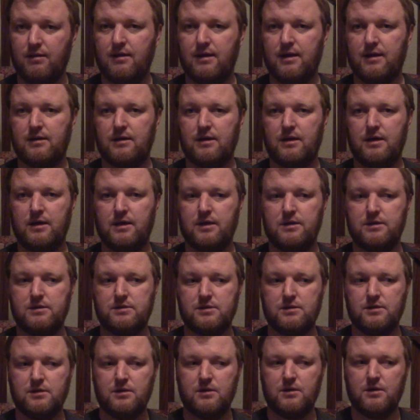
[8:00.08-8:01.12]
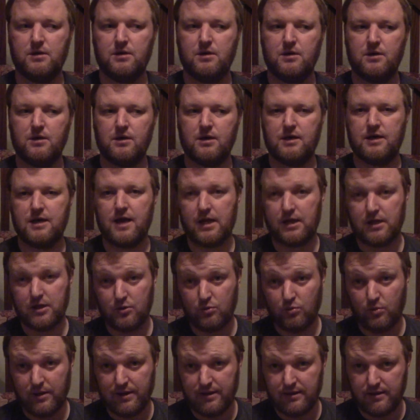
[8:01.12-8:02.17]
that is
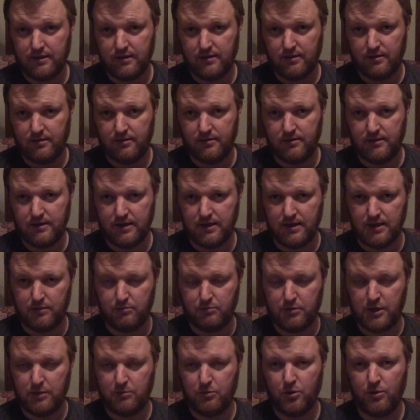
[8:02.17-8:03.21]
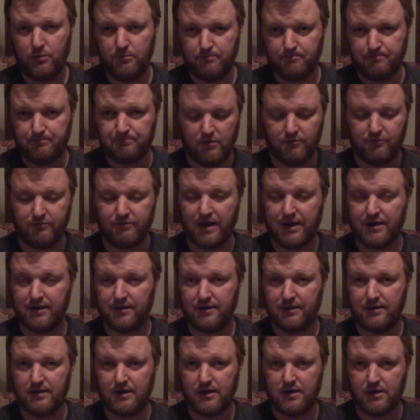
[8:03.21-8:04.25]
connected with the people.
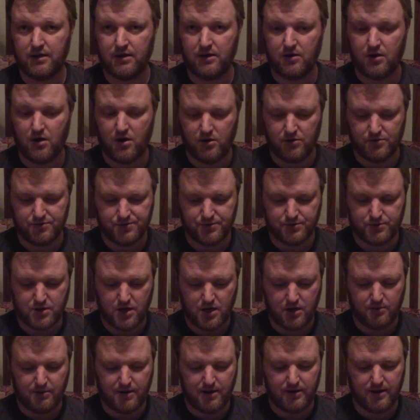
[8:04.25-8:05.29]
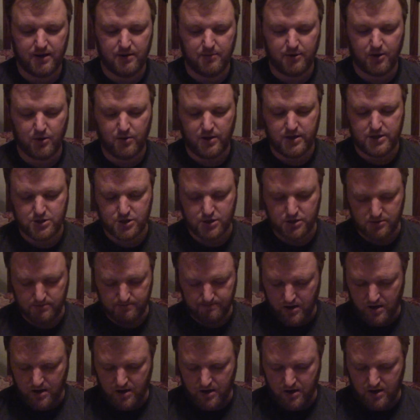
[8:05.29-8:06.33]
Finally, they did also talk about immigration.
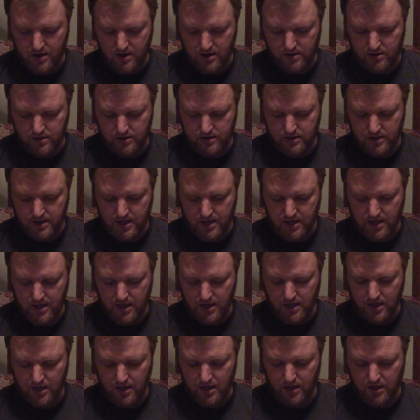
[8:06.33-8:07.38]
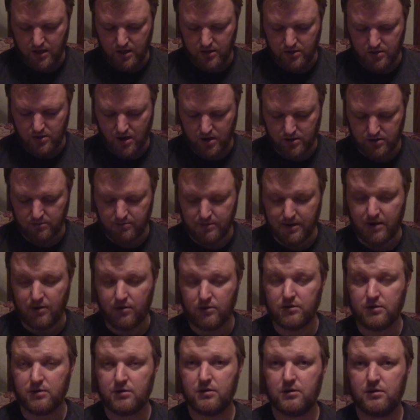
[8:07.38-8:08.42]
They talked
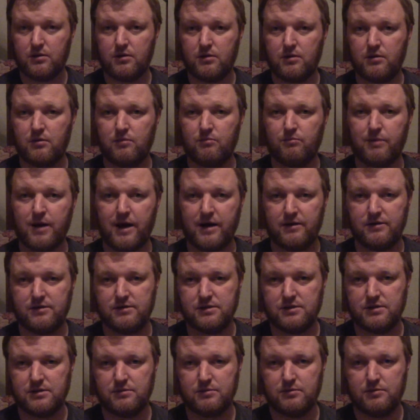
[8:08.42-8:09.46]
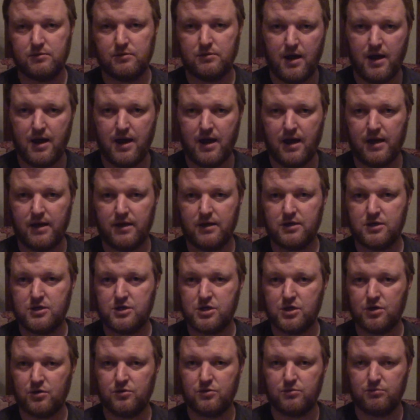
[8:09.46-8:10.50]
about parents and
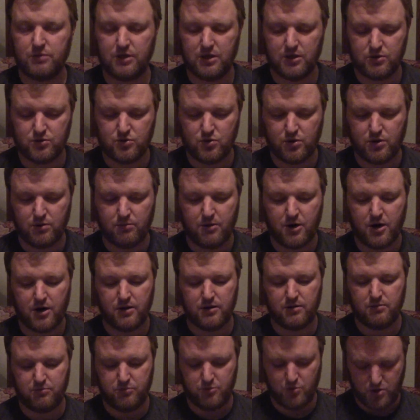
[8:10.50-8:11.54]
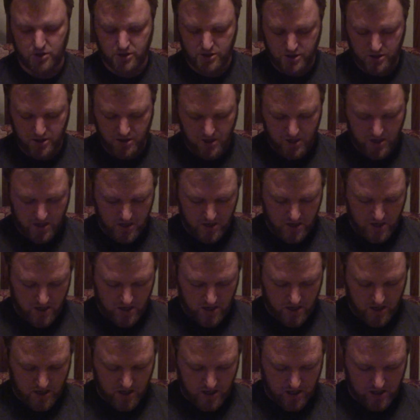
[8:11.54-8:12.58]
children being torn apart at the border,
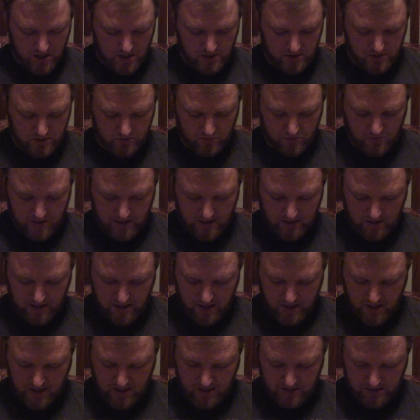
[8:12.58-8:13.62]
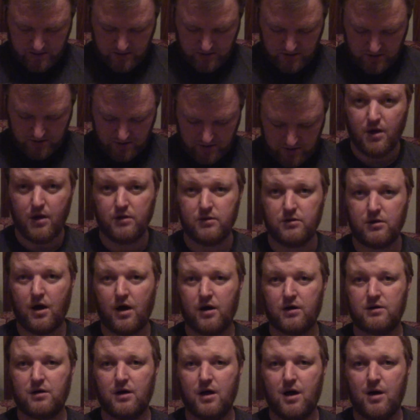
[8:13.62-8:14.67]
as well as
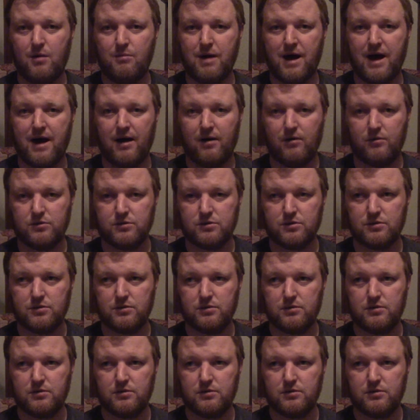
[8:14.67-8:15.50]
talked about